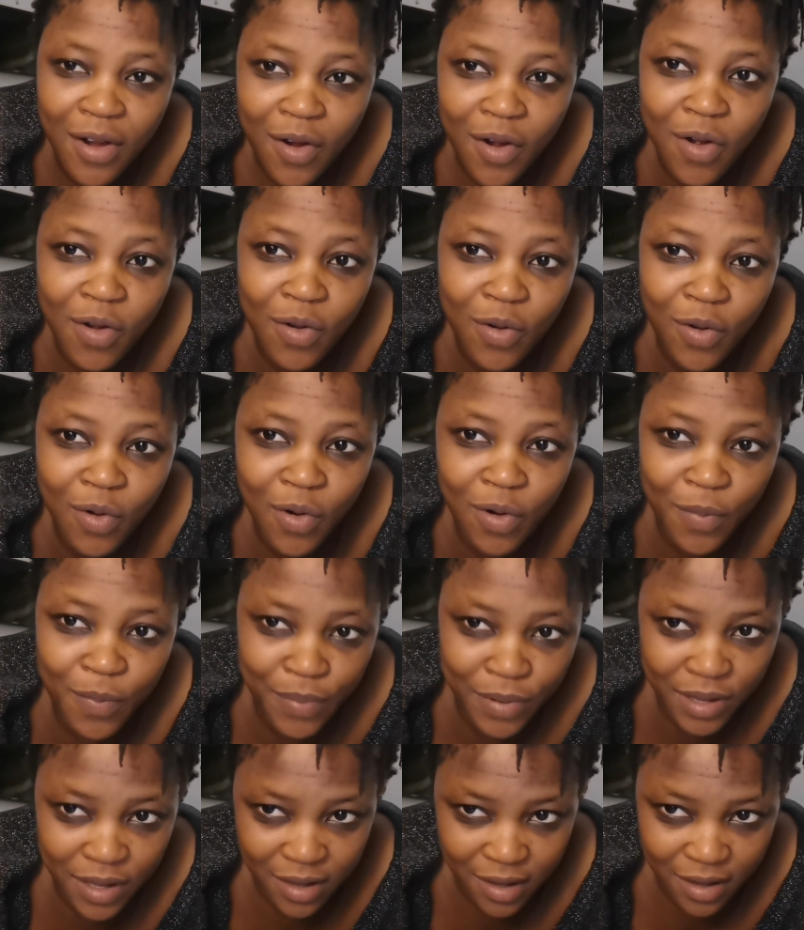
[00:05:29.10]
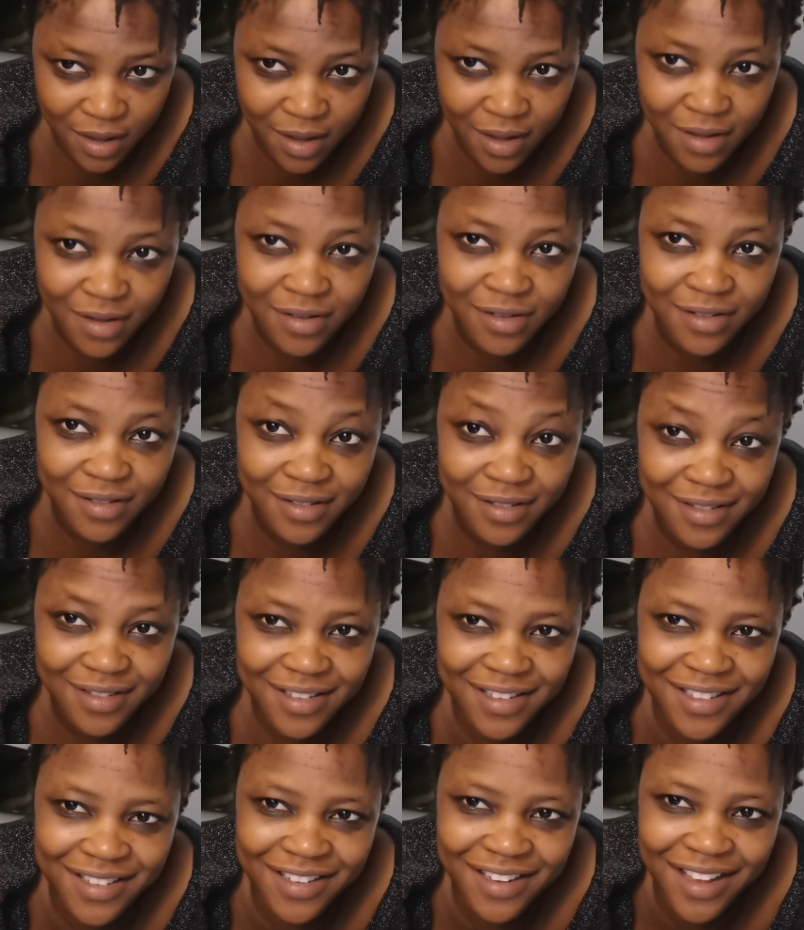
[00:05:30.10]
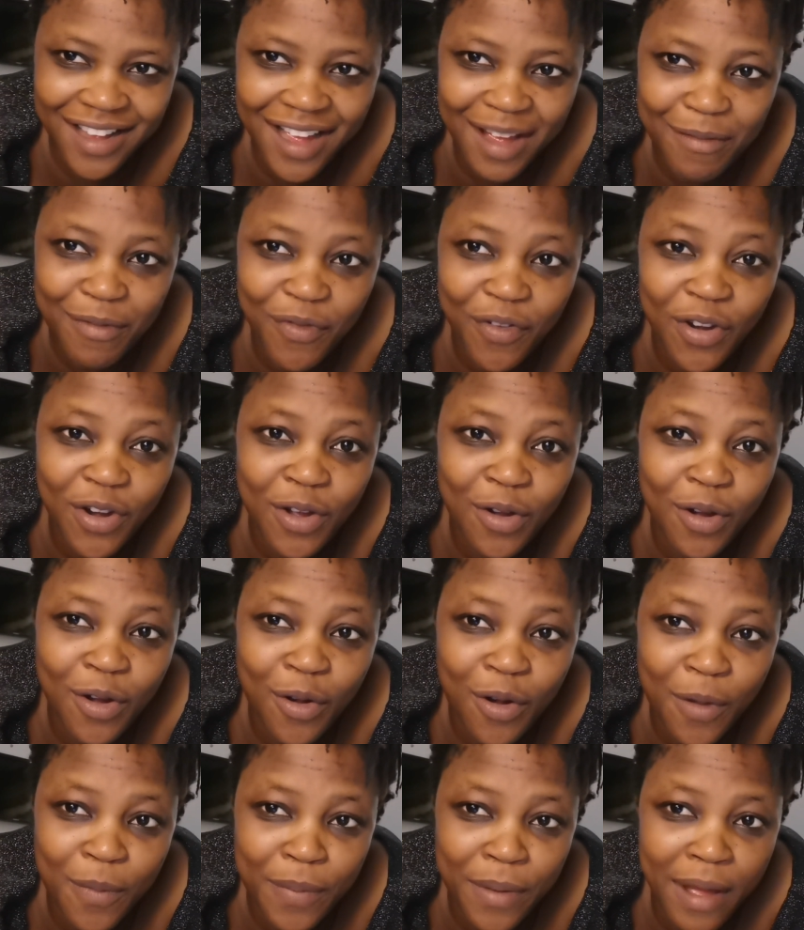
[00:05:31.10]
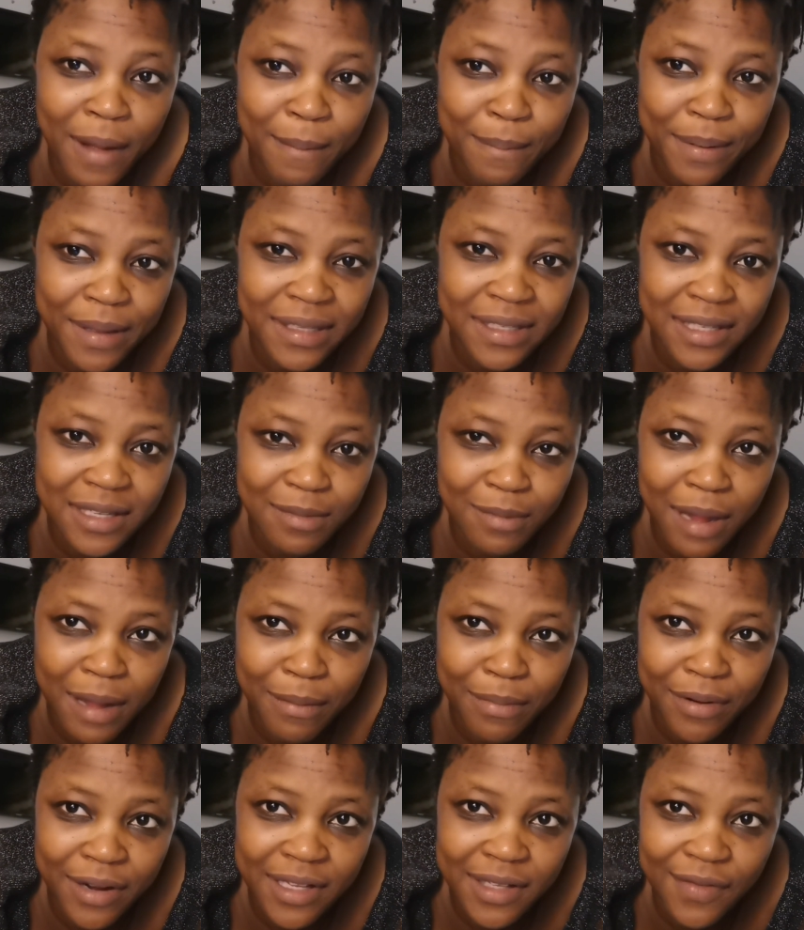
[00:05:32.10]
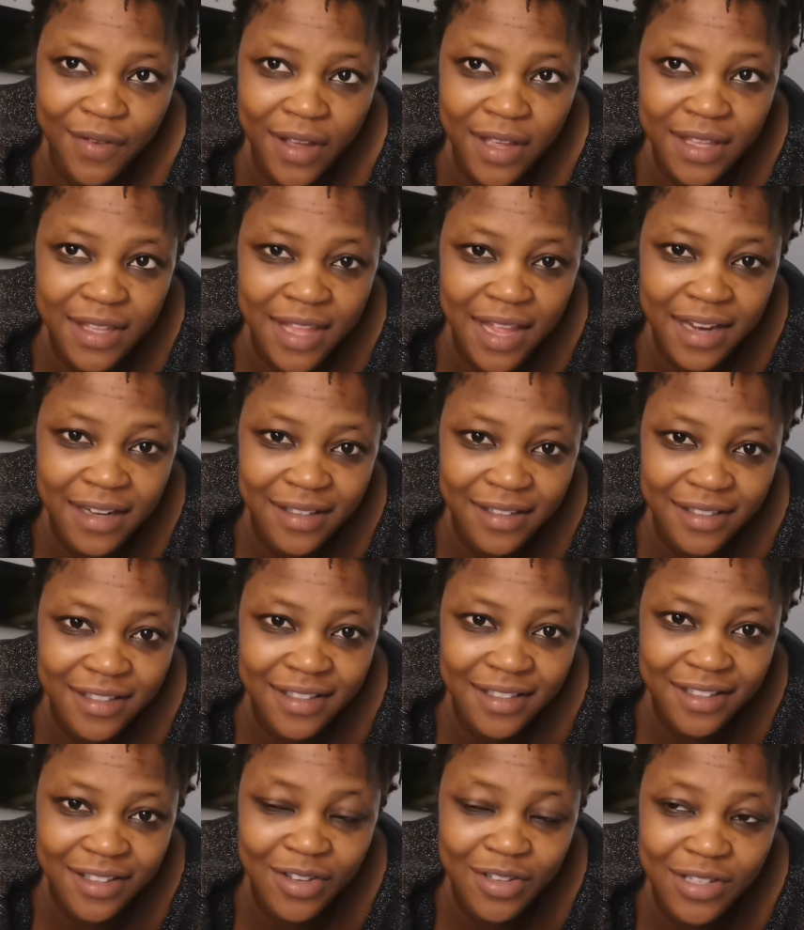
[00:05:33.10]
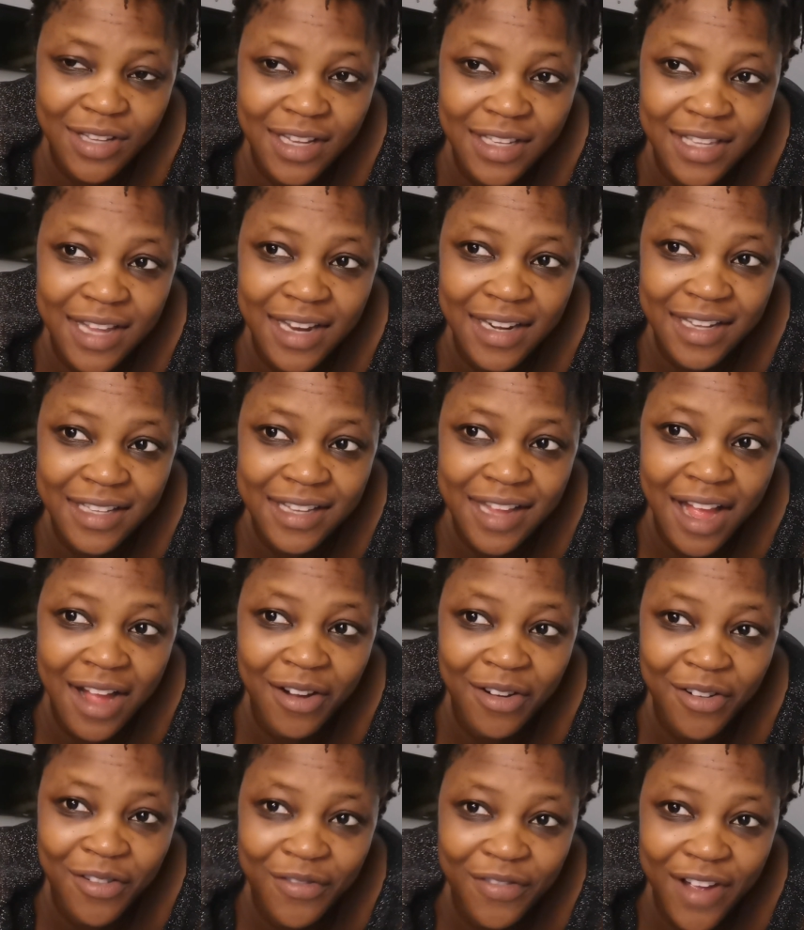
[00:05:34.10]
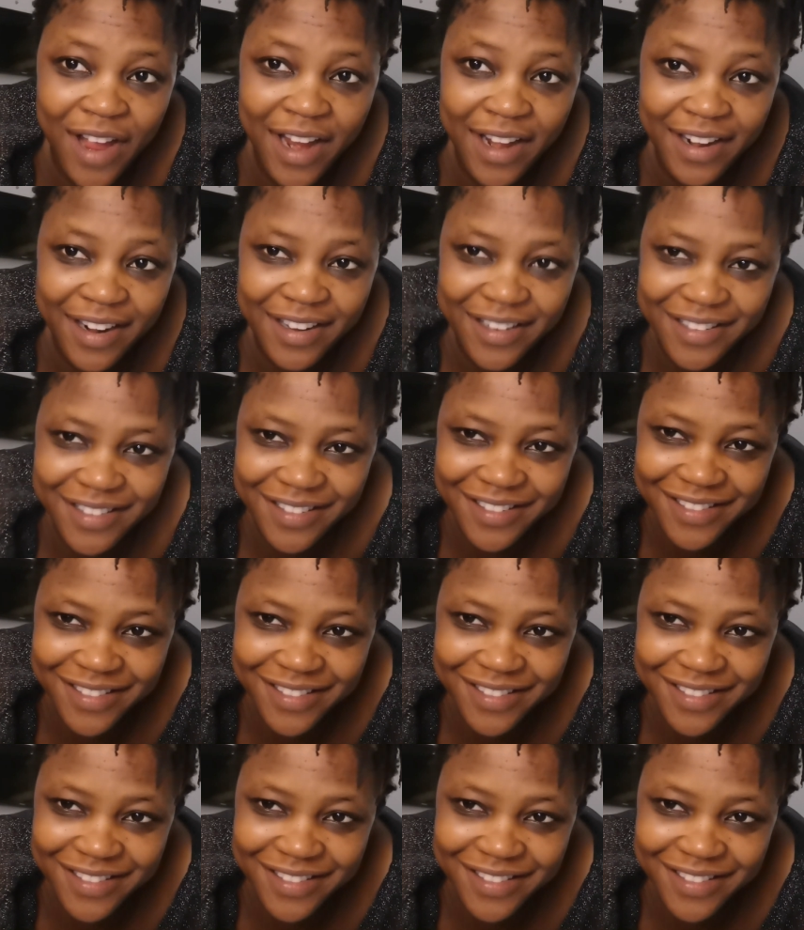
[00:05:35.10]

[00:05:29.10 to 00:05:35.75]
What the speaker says: Congo copy. Before I go copy and paste my breast for internet. You know, the internet can go viral.